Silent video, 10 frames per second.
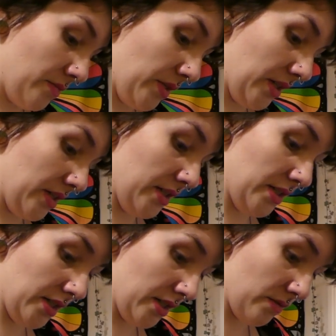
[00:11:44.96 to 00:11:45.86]

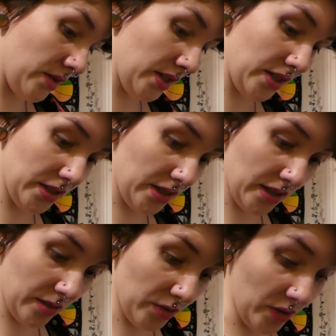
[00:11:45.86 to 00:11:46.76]
because otherwise I
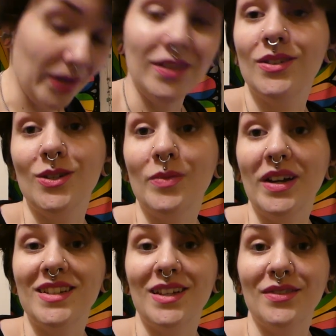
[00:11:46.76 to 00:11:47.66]
am going to do
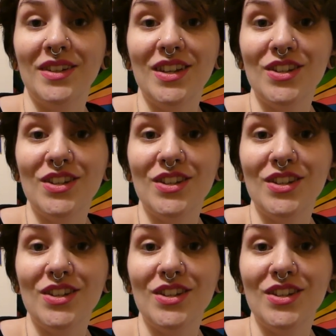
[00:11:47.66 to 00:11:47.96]
myself an